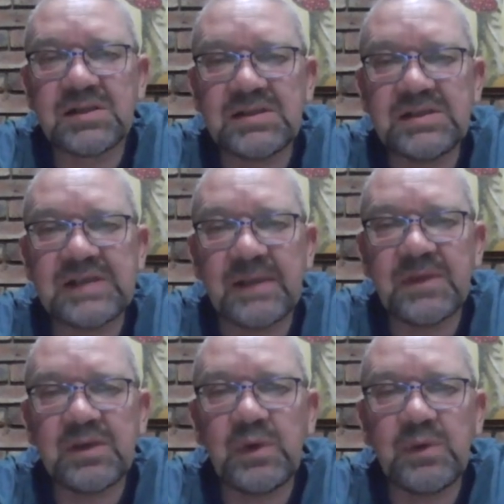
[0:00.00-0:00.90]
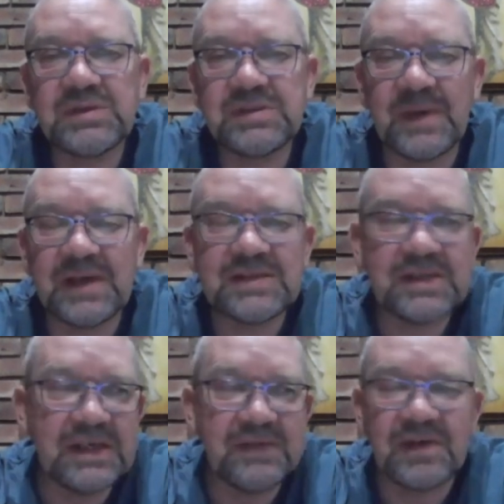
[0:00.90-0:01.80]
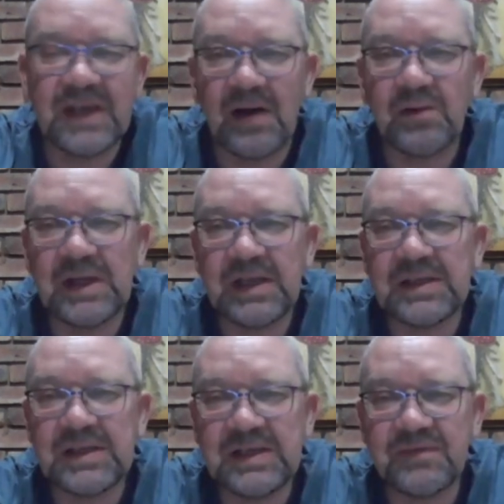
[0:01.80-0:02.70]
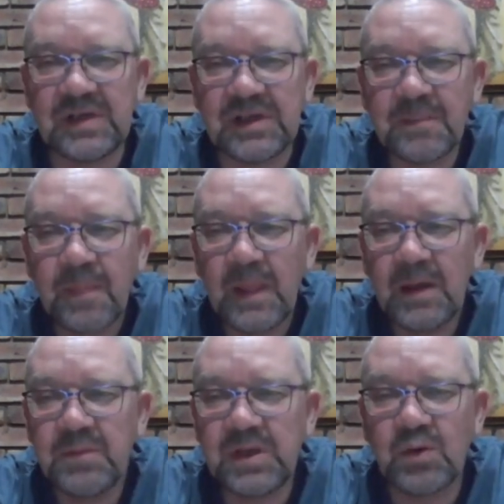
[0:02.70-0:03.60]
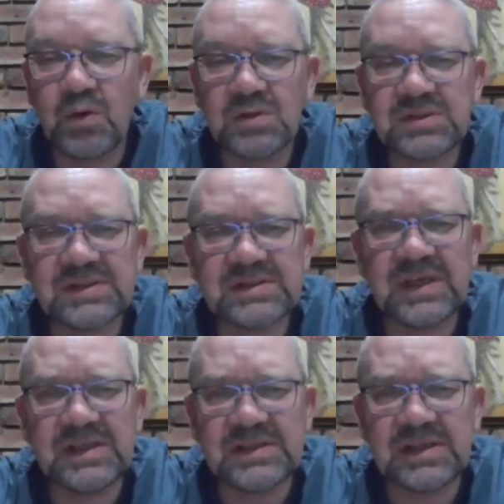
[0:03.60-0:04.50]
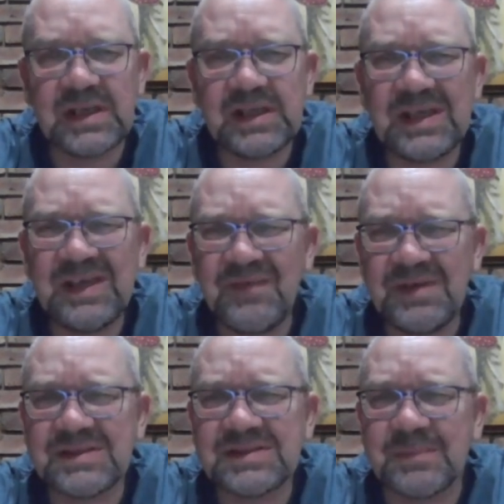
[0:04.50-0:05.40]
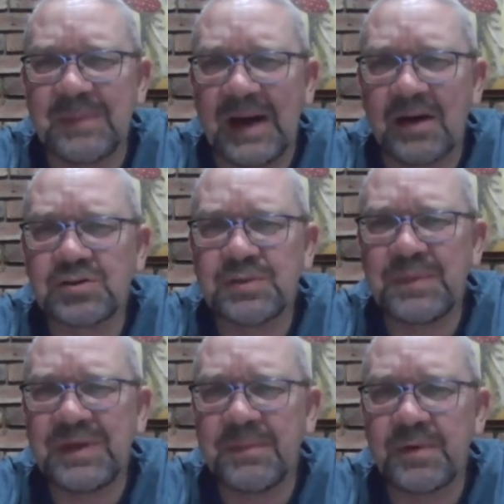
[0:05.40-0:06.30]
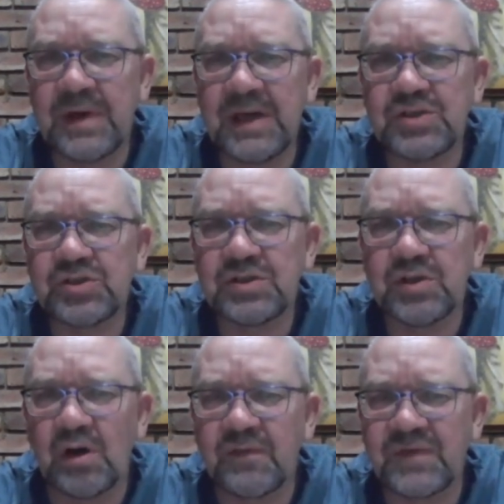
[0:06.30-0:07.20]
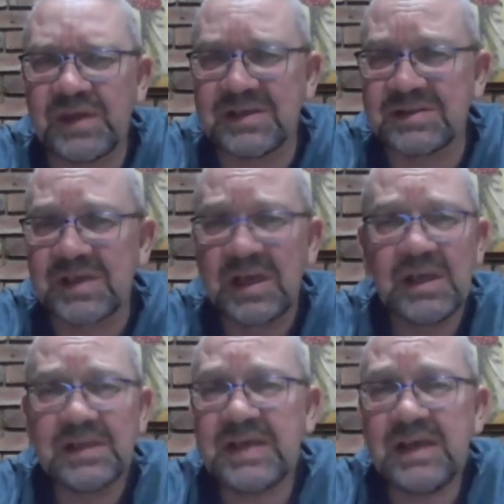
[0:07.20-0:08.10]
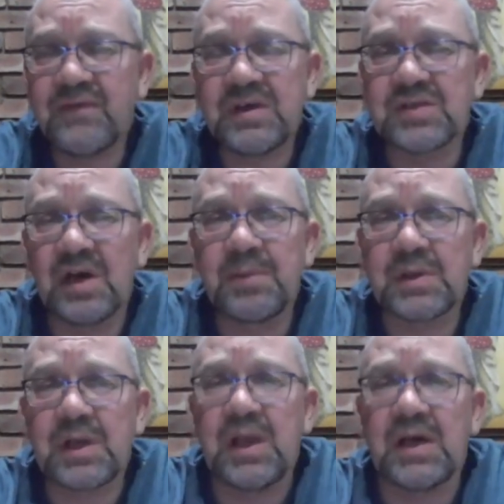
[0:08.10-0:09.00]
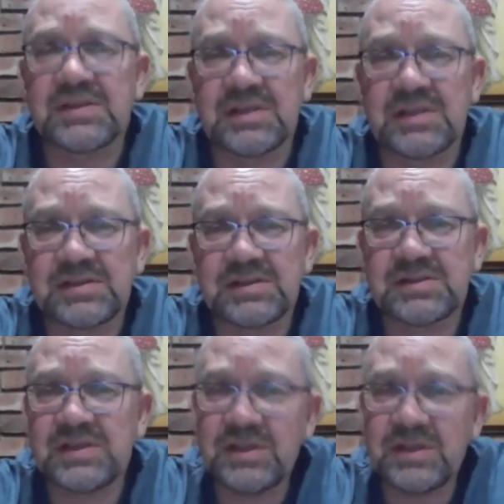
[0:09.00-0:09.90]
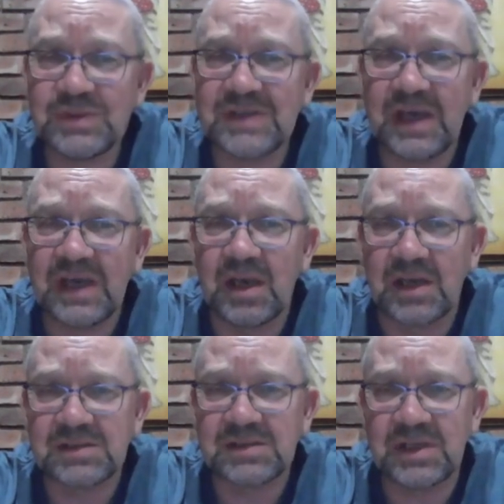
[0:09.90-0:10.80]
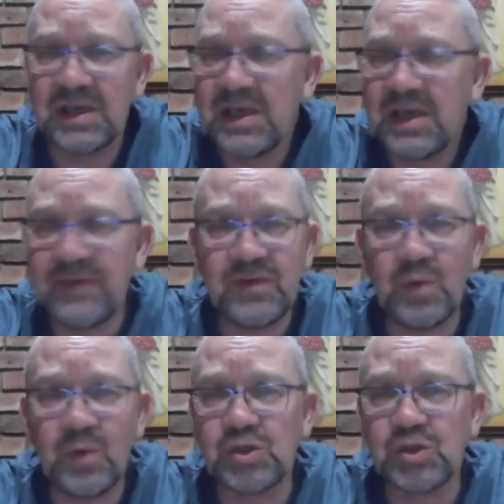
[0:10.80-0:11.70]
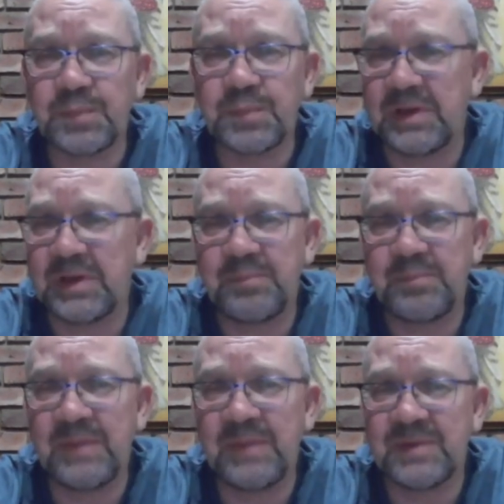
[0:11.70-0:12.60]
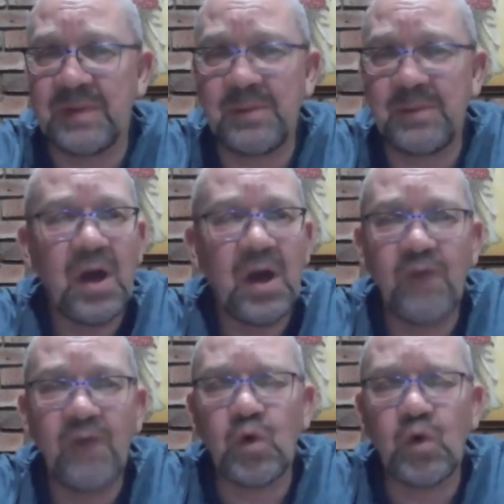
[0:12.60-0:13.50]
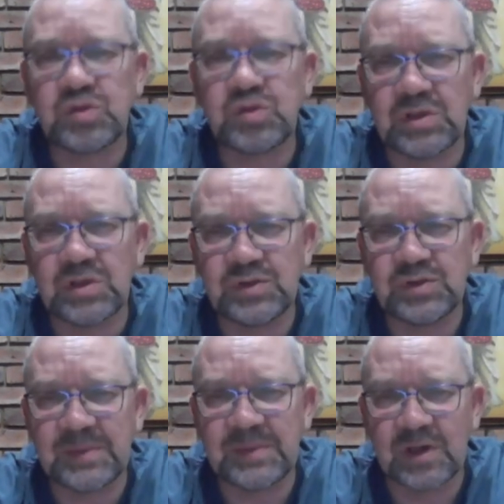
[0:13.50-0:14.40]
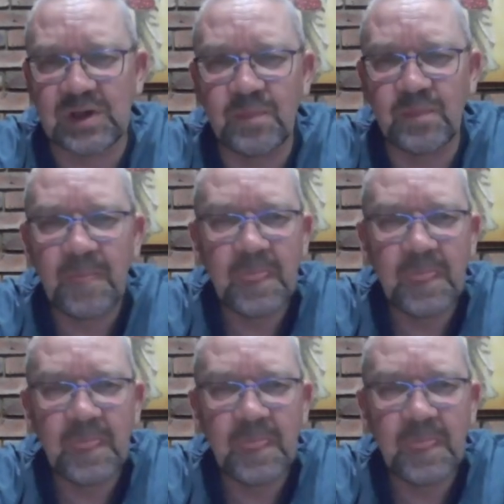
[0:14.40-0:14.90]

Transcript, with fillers: this is something we were debating even now early evening, because certainly if it is about preparation of things, take for example class lists. These were done last year. If you want to uh, pep them up, of course you can do them at home.